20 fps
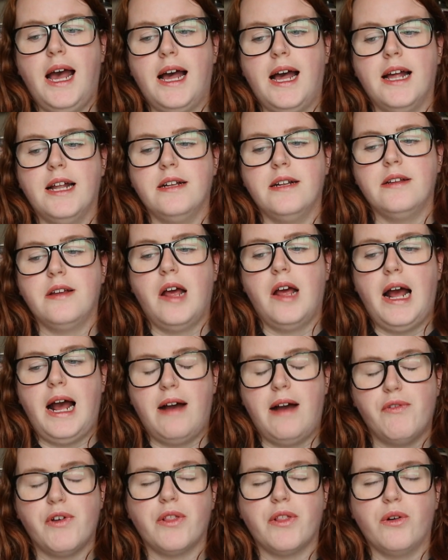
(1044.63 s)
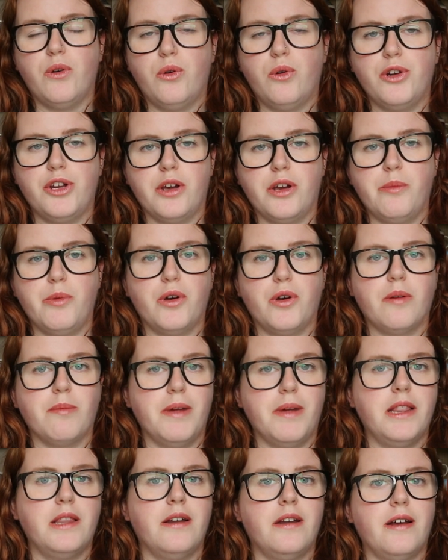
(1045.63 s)
and having the audiobook
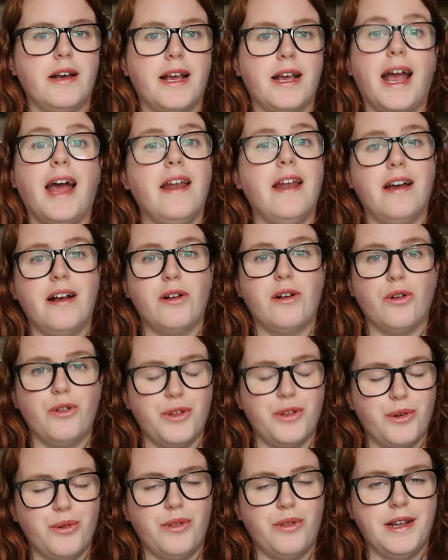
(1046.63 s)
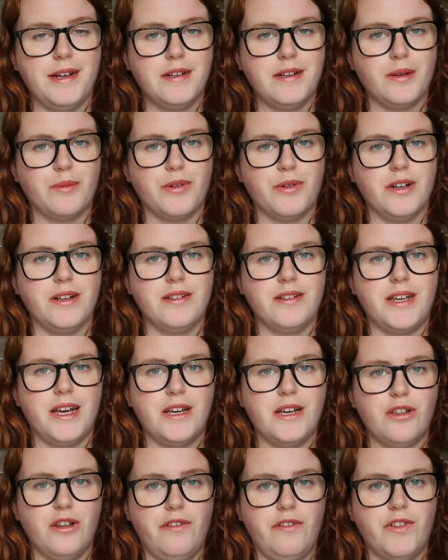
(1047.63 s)
meant that again I got the authentic
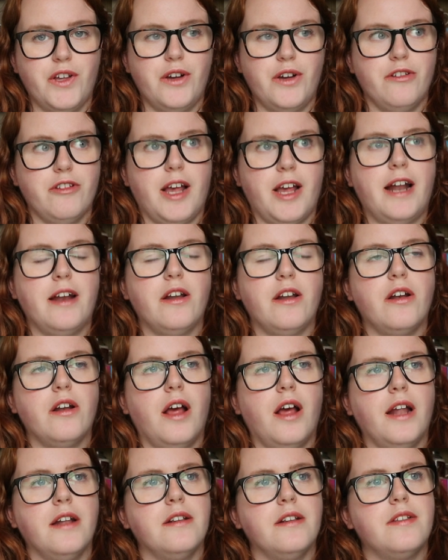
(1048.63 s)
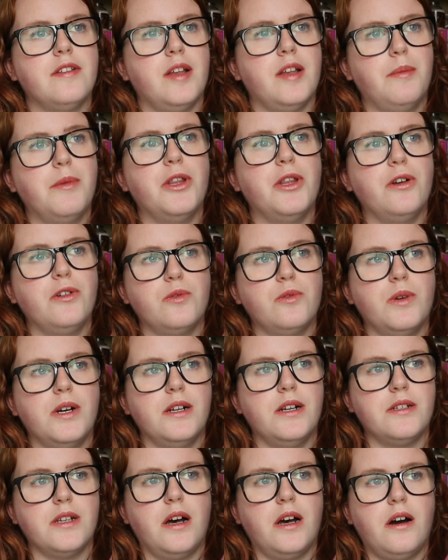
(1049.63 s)
pronunciation of those, and some of those
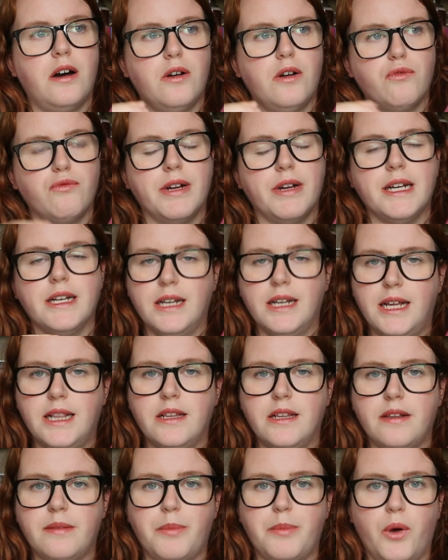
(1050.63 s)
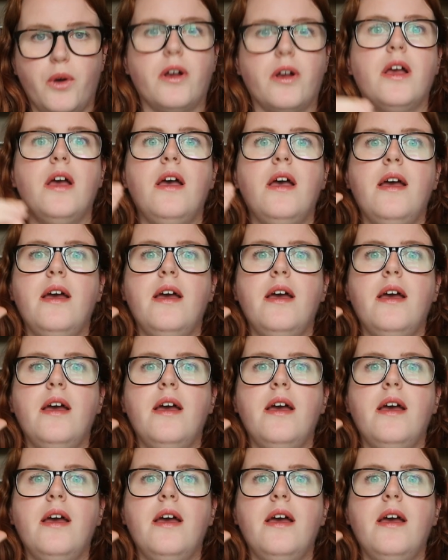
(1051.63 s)
words are written in this book